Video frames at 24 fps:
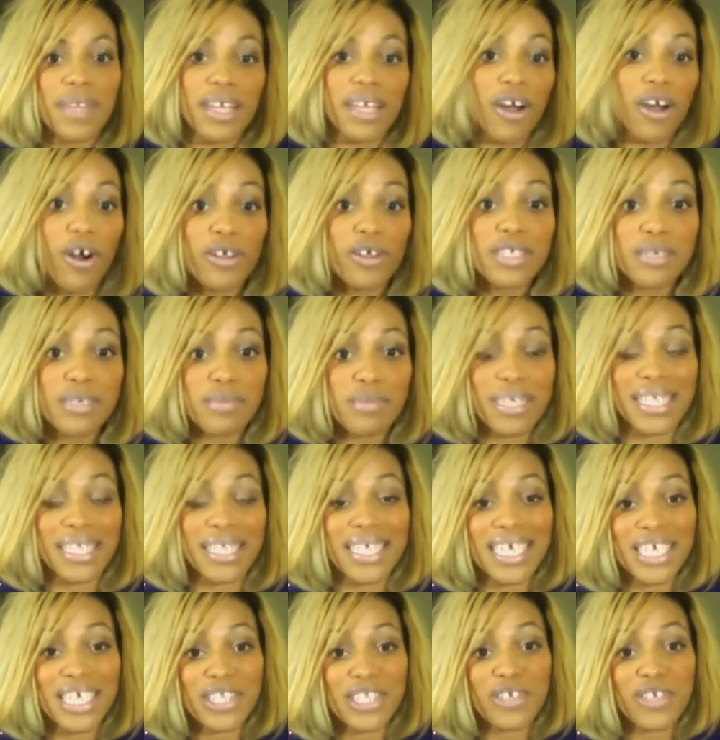
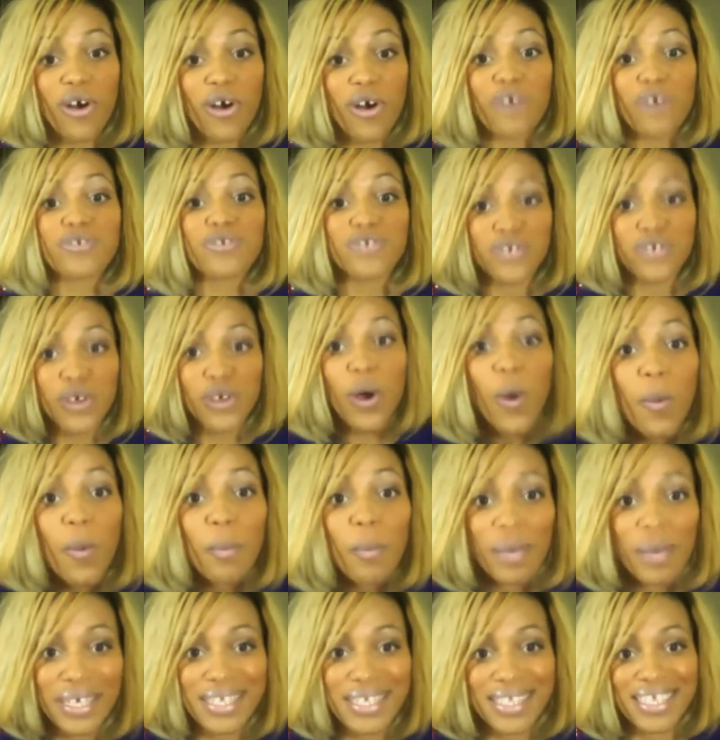ultimately it's called show
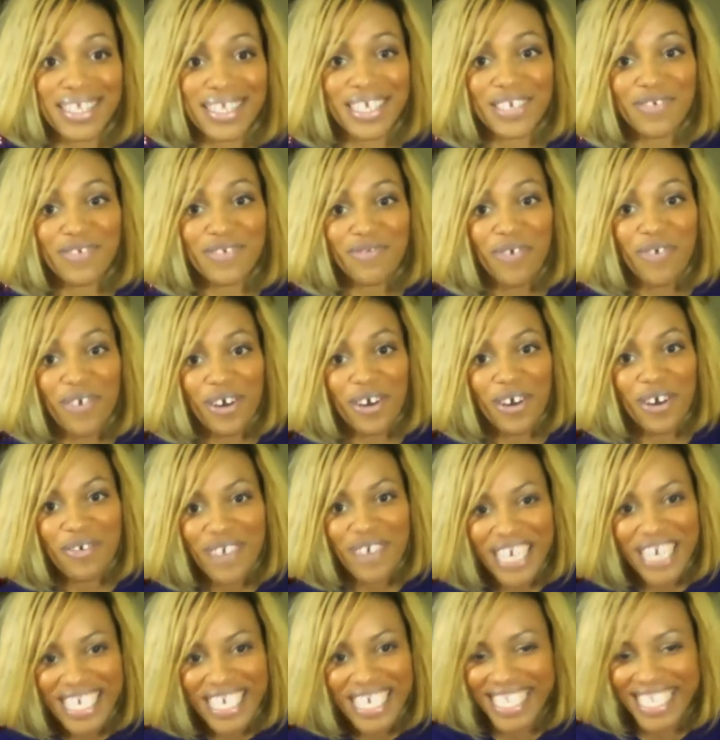business for a
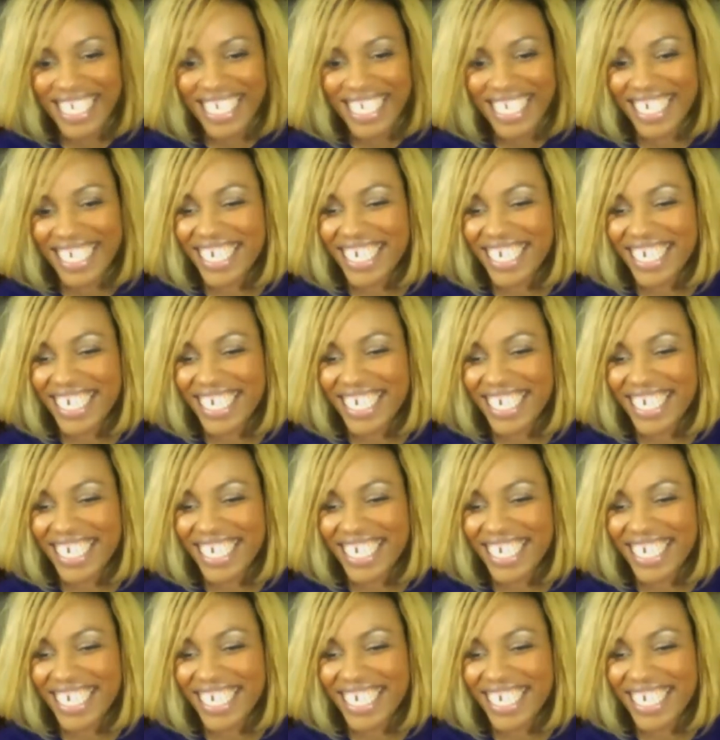reason.